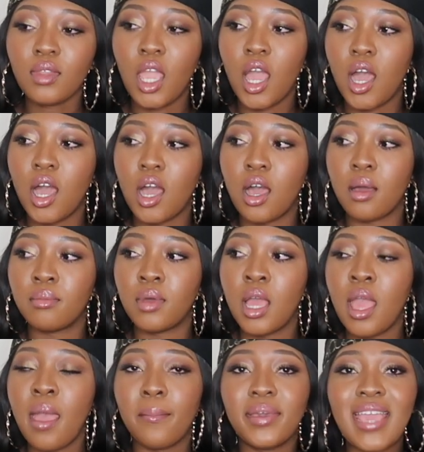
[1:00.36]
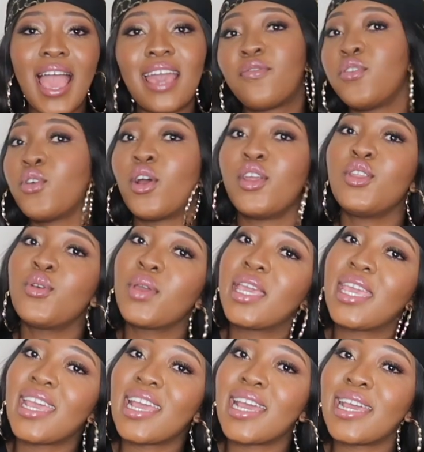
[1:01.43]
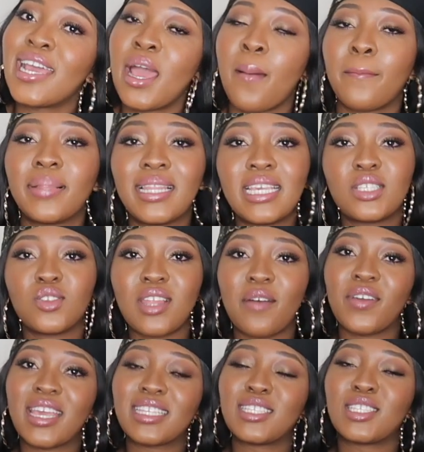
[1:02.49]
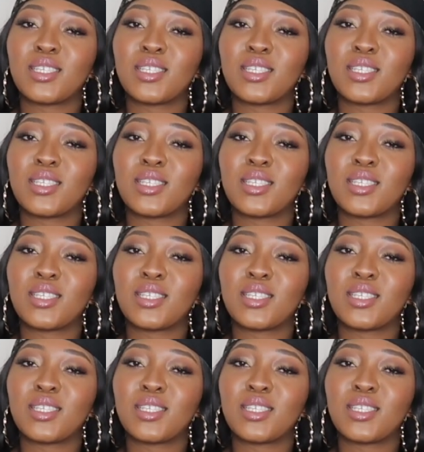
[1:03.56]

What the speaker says: But yeah, if you are new here, please do not forget to